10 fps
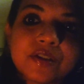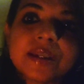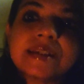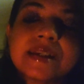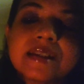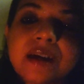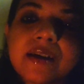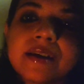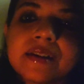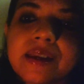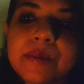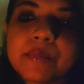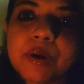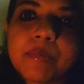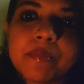So this entire
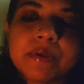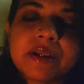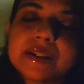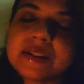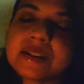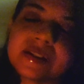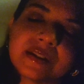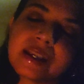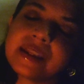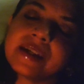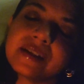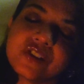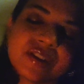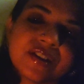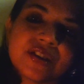thing probably is just nothing,
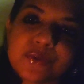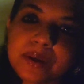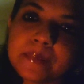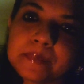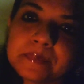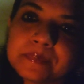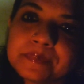just a dream.